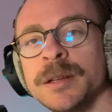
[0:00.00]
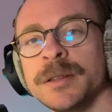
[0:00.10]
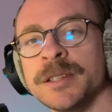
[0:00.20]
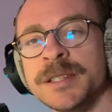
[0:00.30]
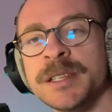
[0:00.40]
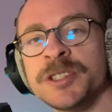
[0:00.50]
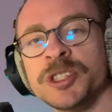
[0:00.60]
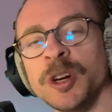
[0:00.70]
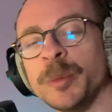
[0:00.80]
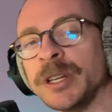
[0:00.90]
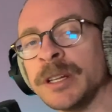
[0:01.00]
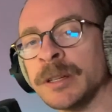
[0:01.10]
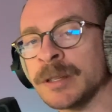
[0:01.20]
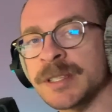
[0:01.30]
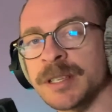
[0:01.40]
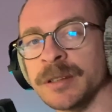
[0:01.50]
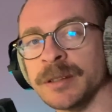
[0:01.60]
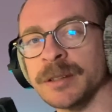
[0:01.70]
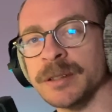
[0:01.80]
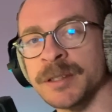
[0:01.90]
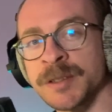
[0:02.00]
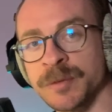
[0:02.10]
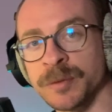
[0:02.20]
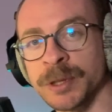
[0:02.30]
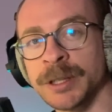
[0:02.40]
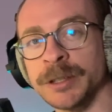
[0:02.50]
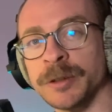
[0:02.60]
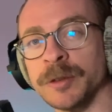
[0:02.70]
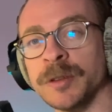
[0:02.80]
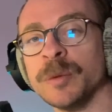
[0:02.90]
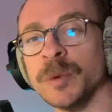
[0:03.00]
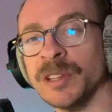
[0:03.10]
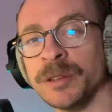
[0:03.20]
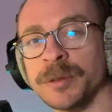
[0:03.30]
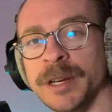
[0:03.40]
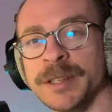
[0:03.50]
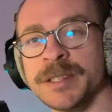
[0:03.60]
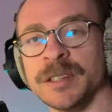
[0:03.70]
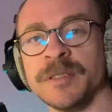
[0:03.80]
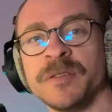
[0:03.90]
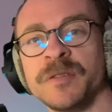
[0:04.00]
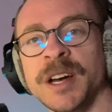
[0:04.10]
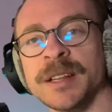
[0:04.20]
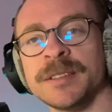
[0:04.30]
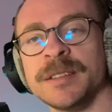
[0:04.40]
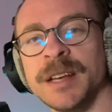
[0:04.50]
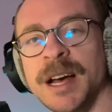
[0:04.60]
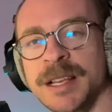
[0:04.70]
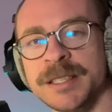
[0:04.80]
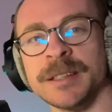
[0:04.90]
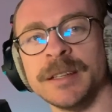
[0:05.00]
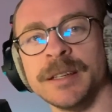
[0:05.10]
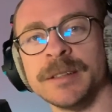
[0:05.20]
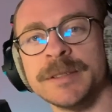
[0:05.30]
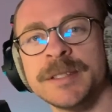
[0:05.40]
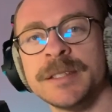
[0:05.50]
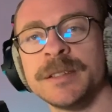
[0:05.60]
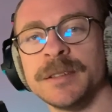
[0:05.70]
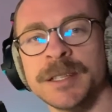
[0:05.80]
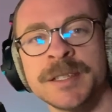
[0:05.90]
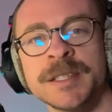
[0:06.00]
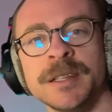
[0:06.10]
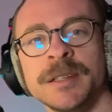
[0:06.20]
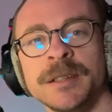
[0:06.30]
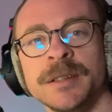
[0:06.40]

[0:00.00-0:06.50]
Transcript: This is a charming little synth that is really good with creating fat acid lines. Let's see.